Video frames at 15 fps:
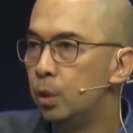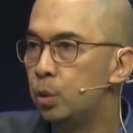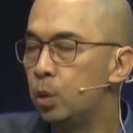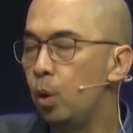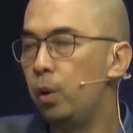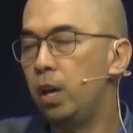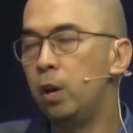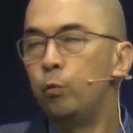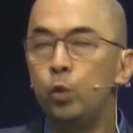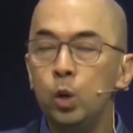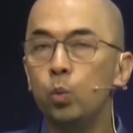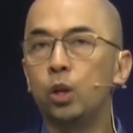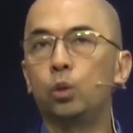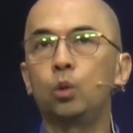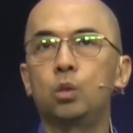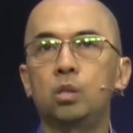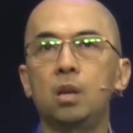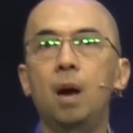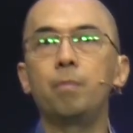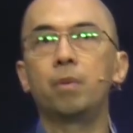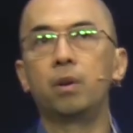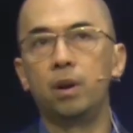So if we were to
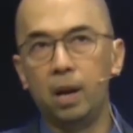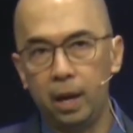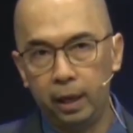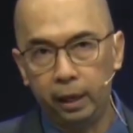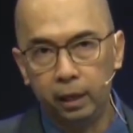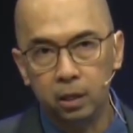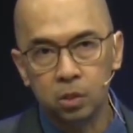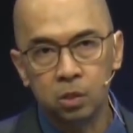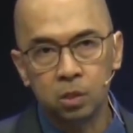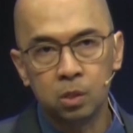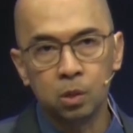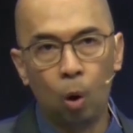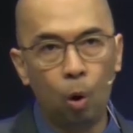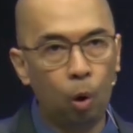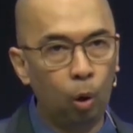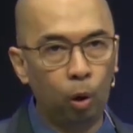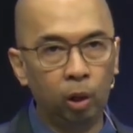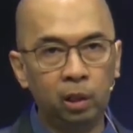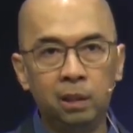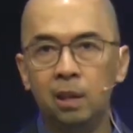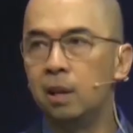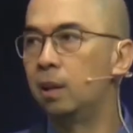summarize
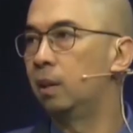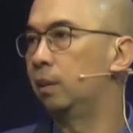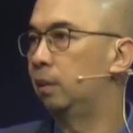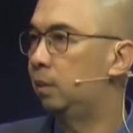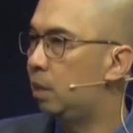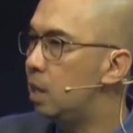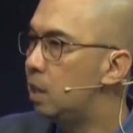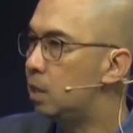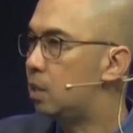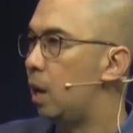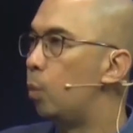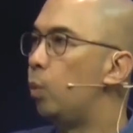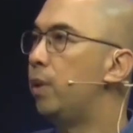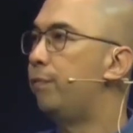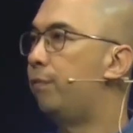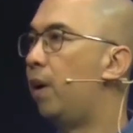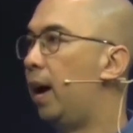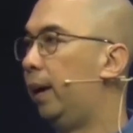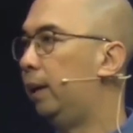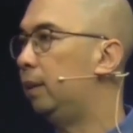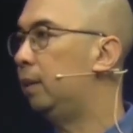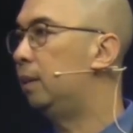all the things that we
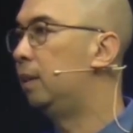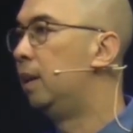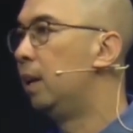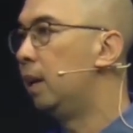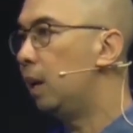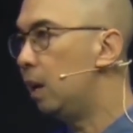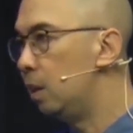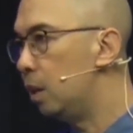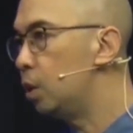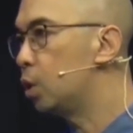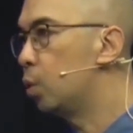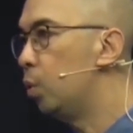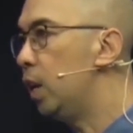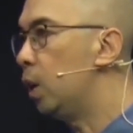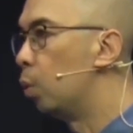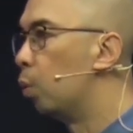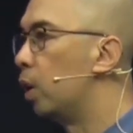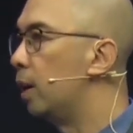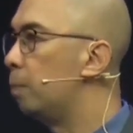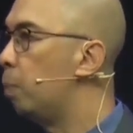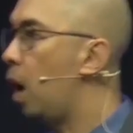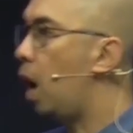find in this Greek word,